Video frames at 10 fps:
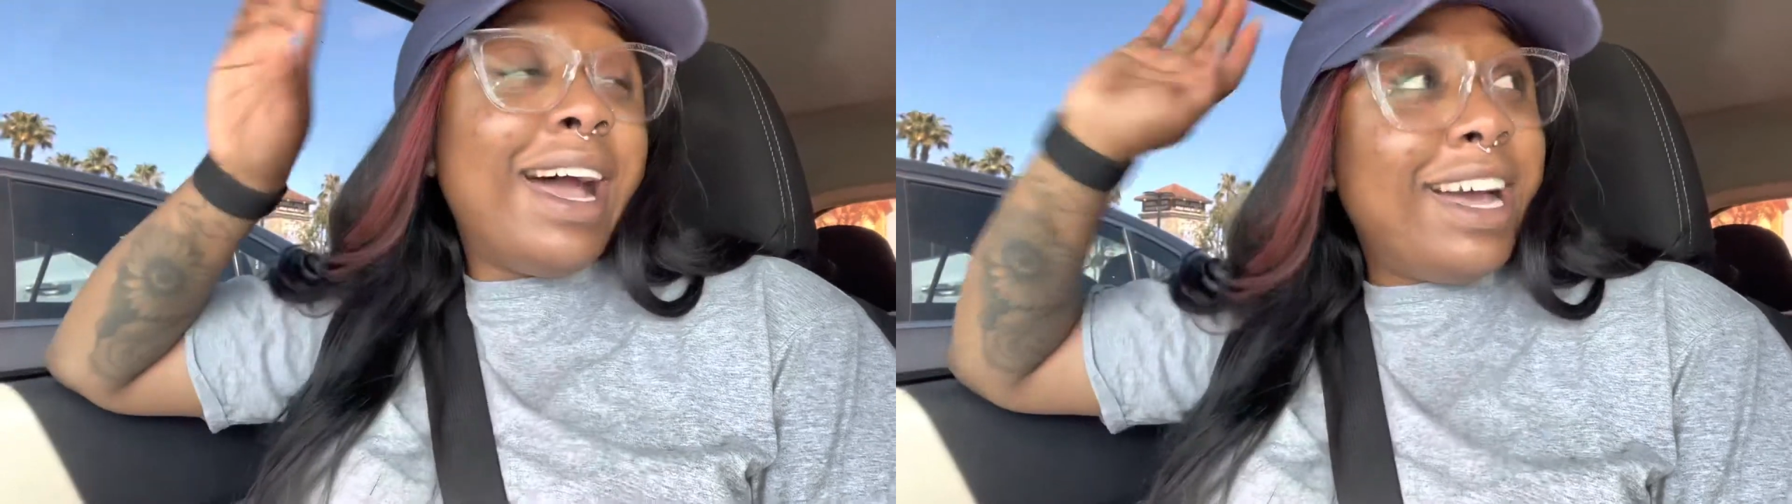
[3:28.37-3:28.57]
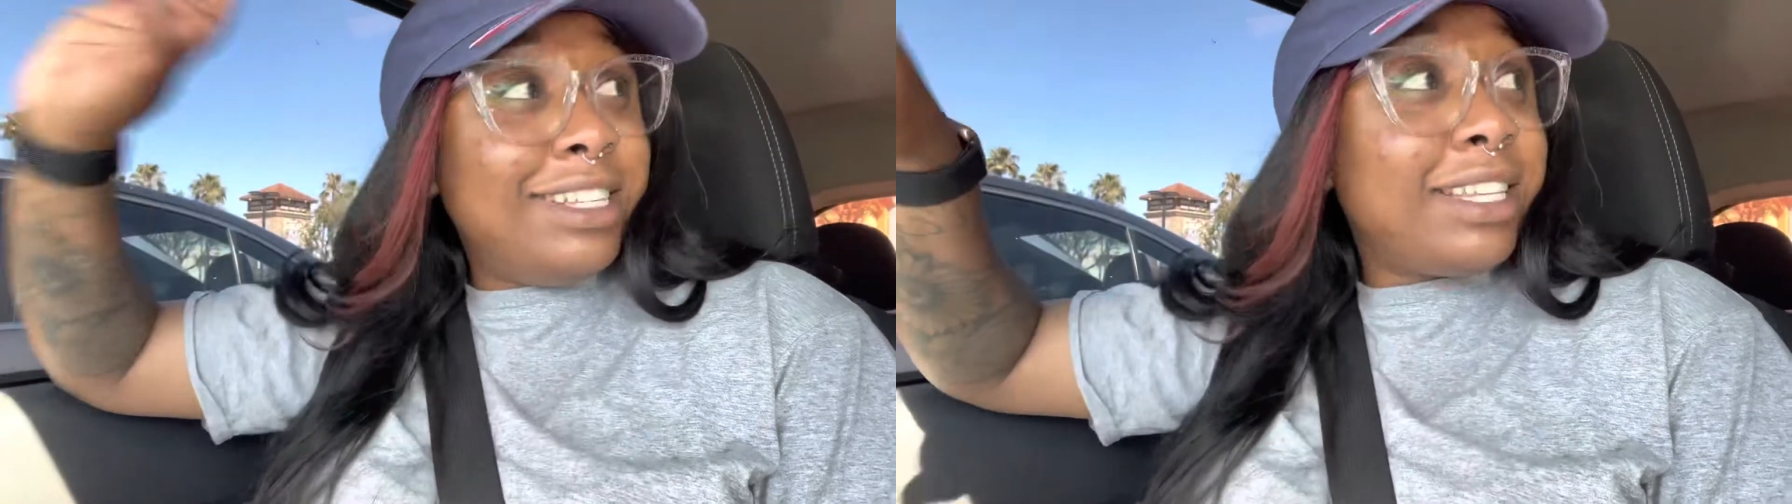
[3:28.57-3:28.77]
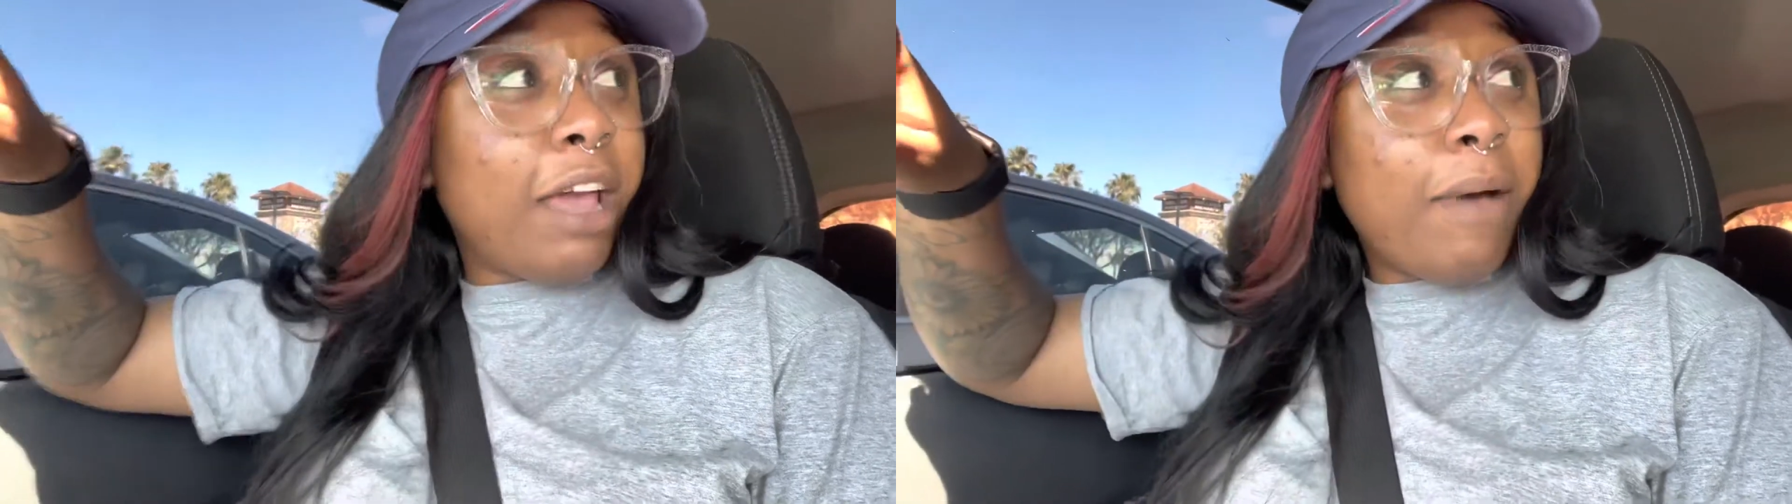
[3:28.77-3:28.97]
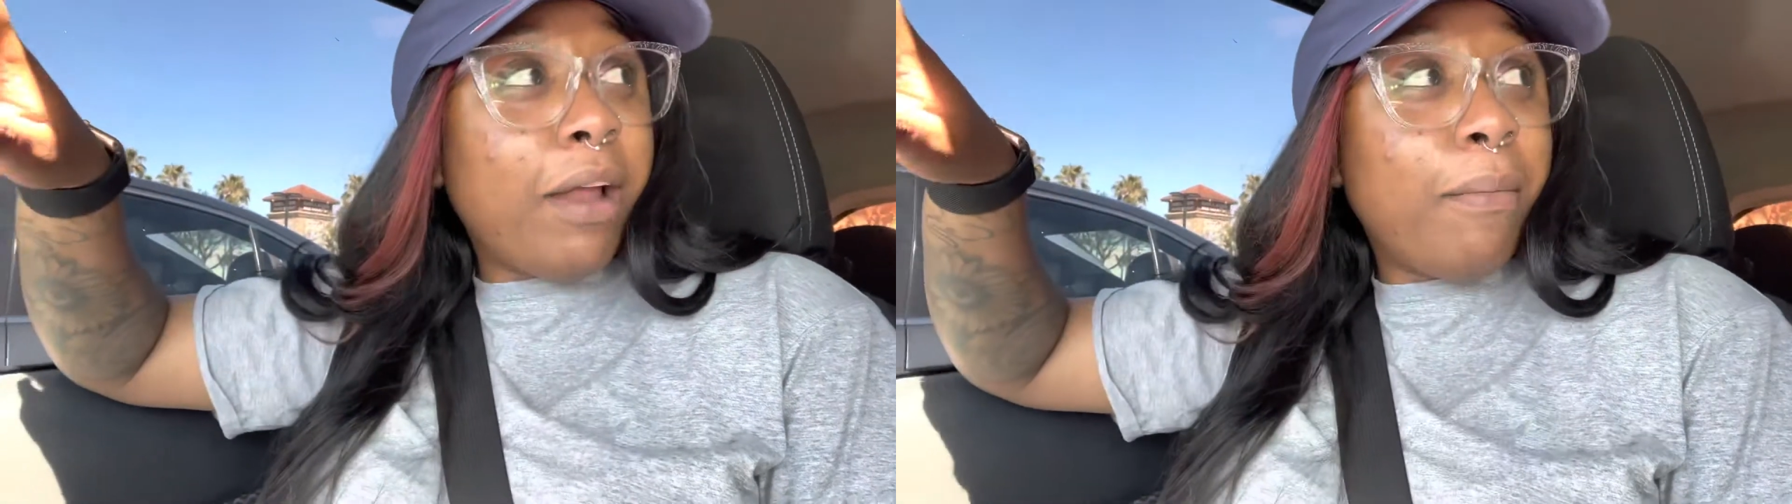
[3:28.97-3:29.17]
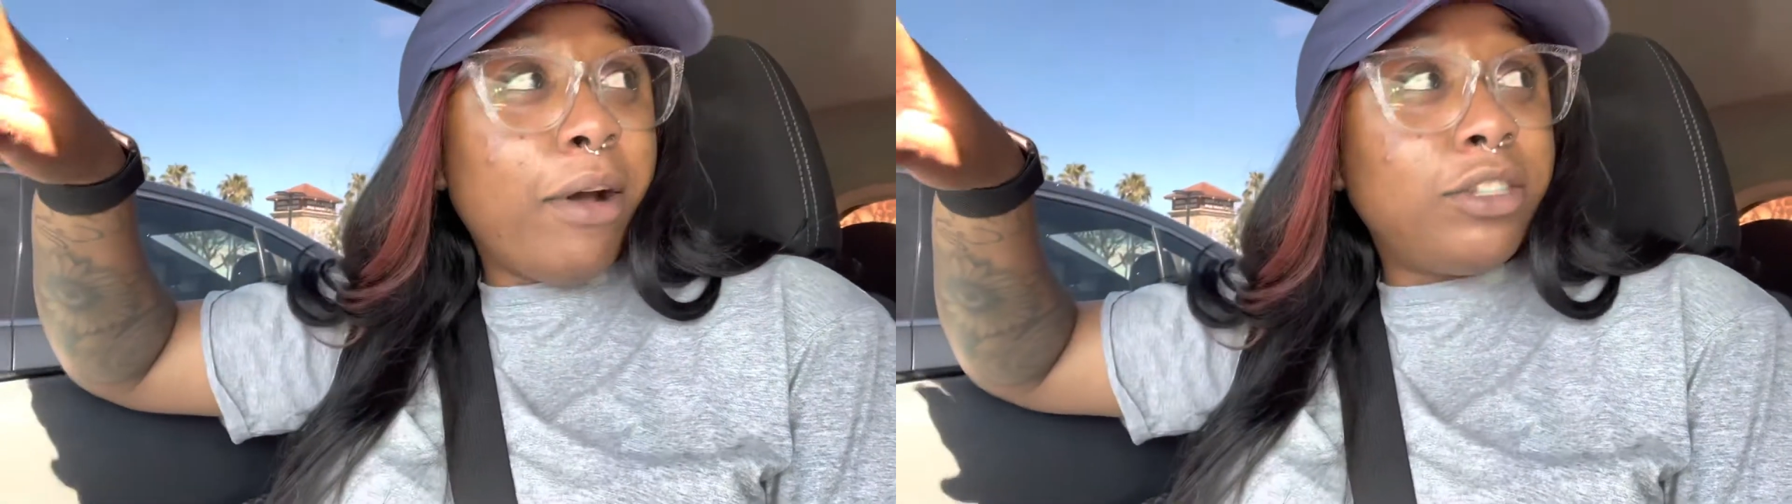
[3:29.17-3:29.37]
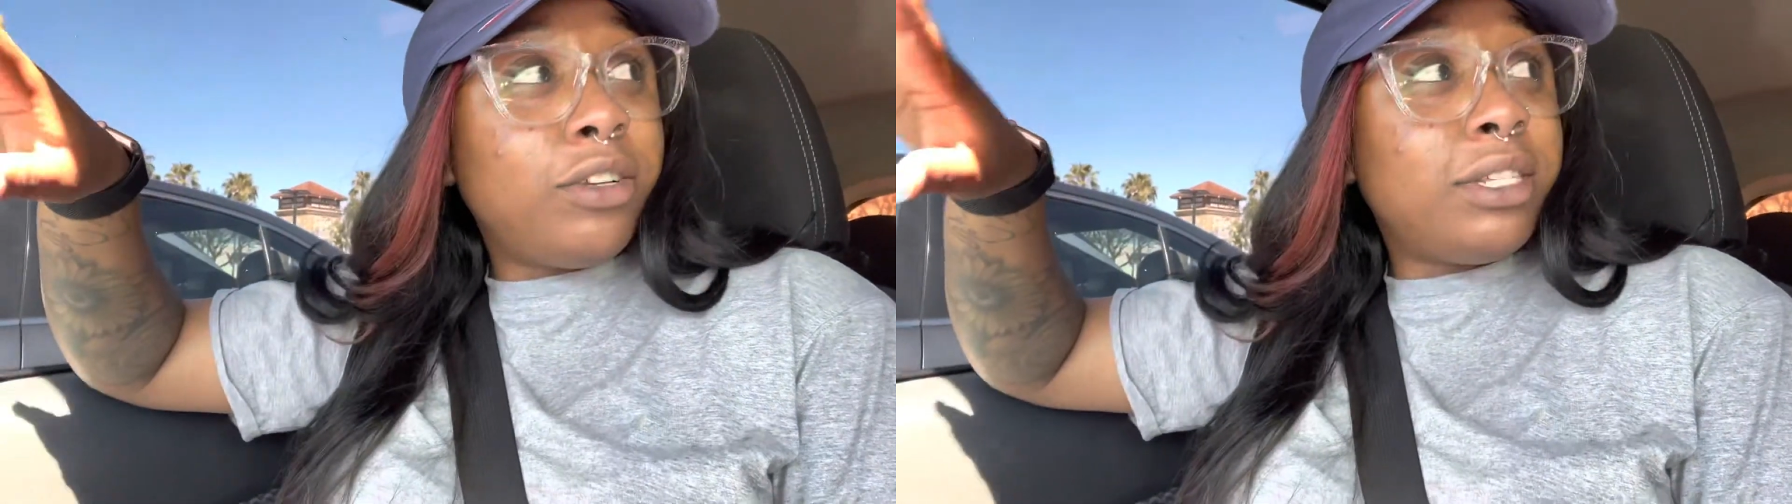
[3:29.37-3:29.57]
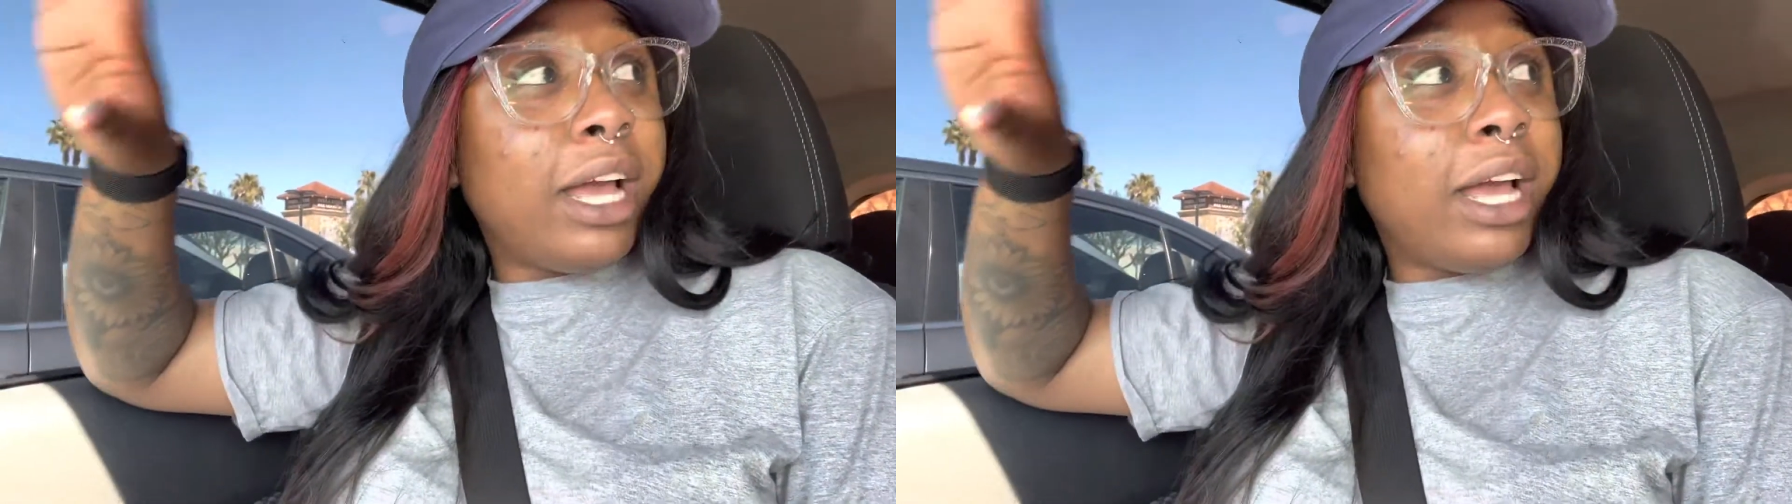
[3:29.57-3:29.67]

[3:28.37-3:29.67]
I just came out of Marshalls